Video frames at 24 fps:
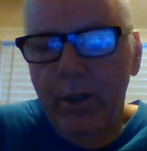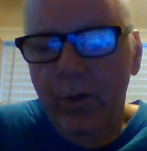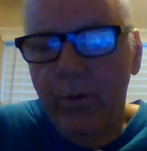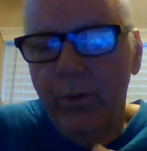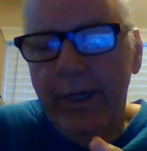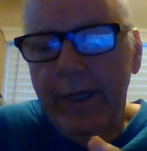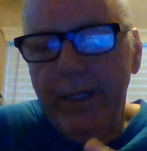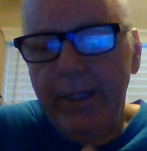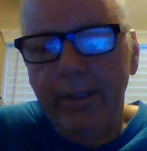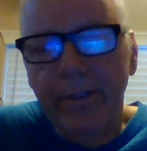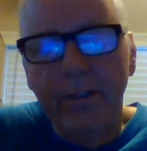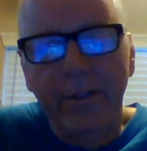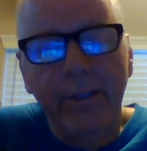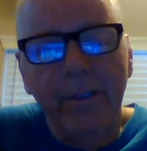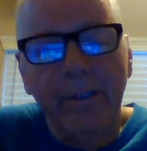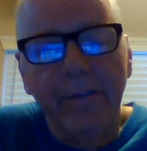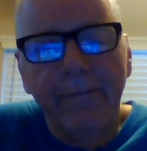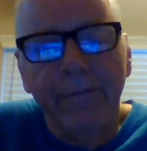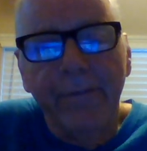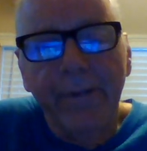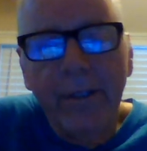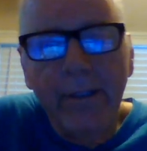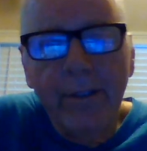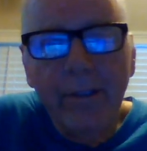Greatest
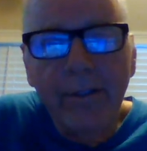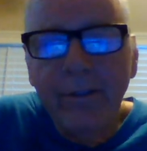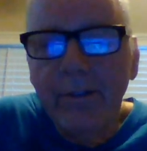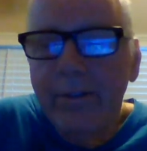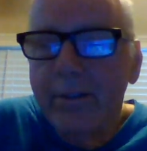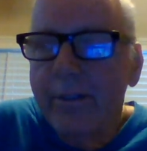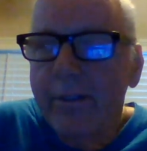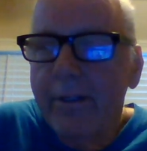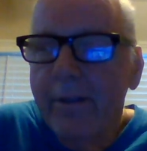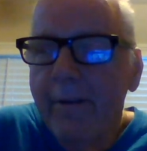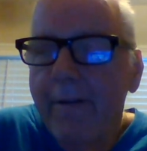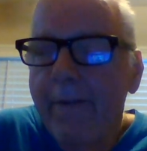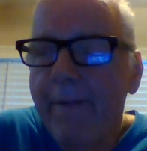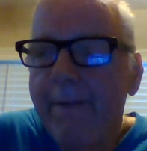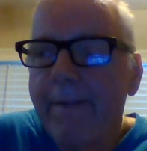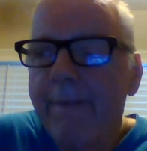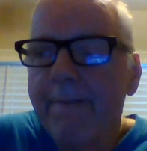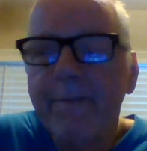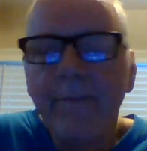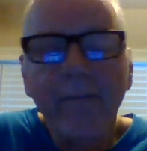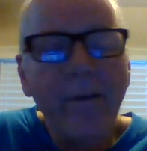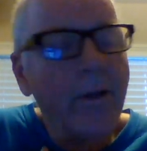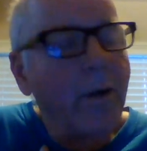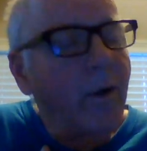defense,
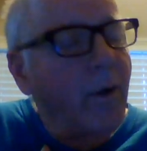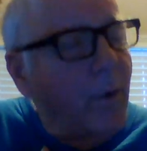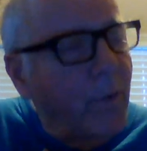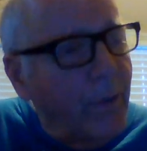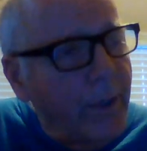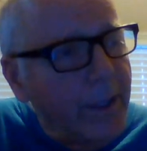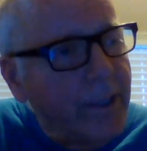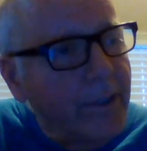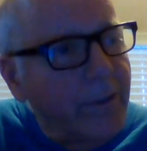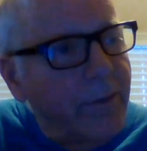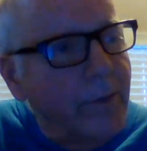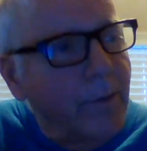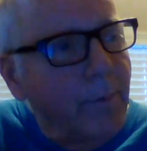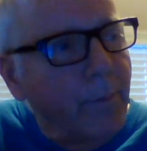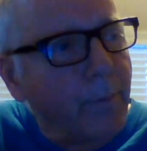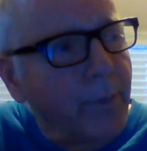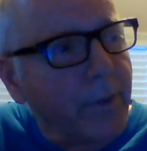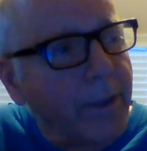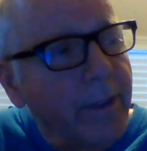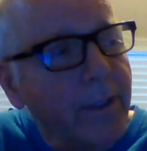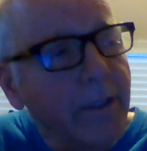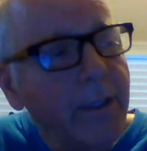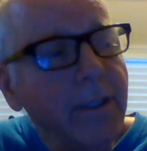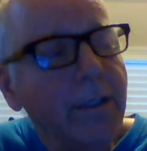greatest
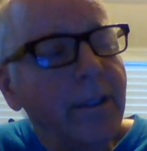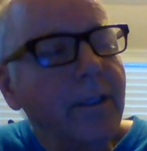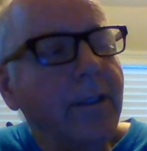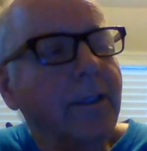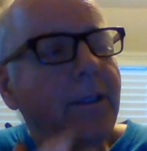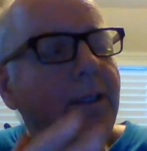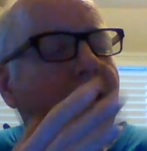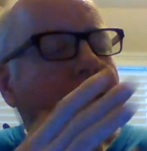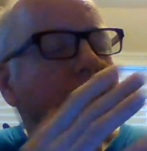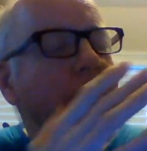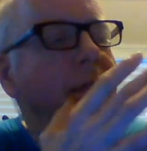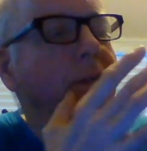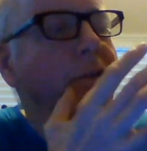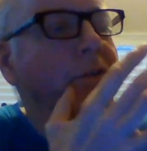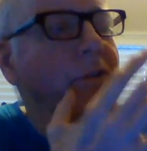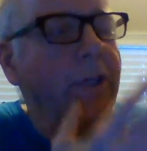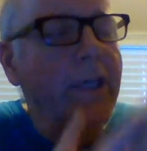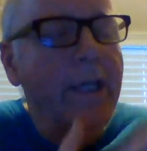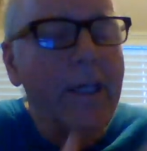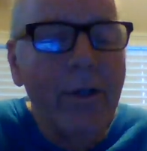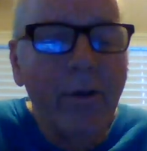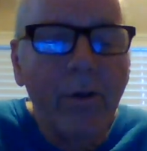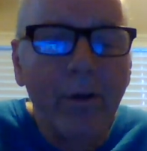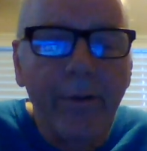umbrella,
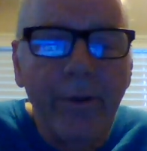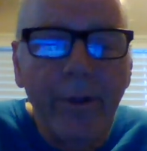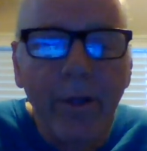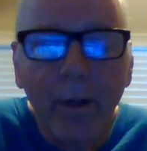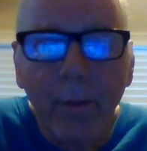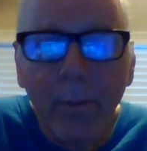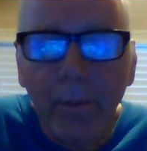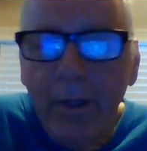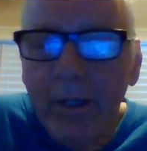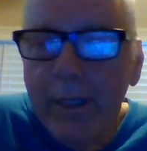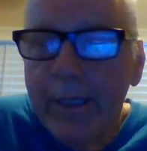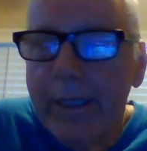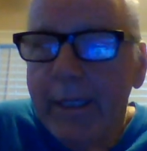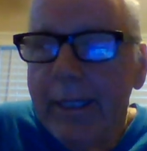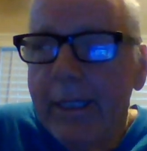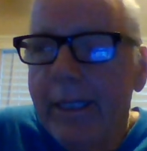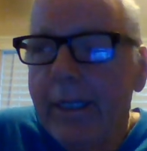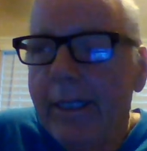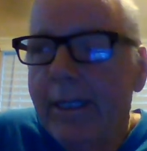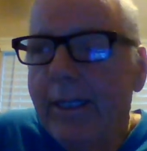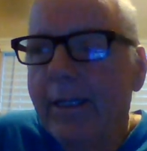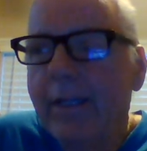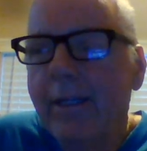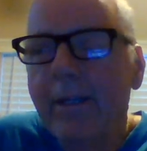shadow of the
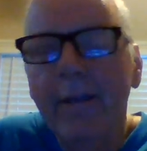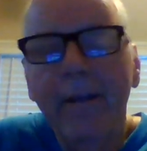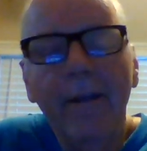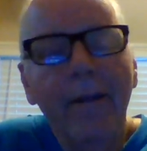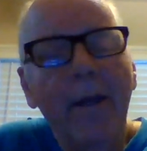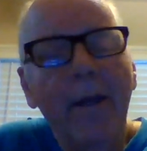Almighty,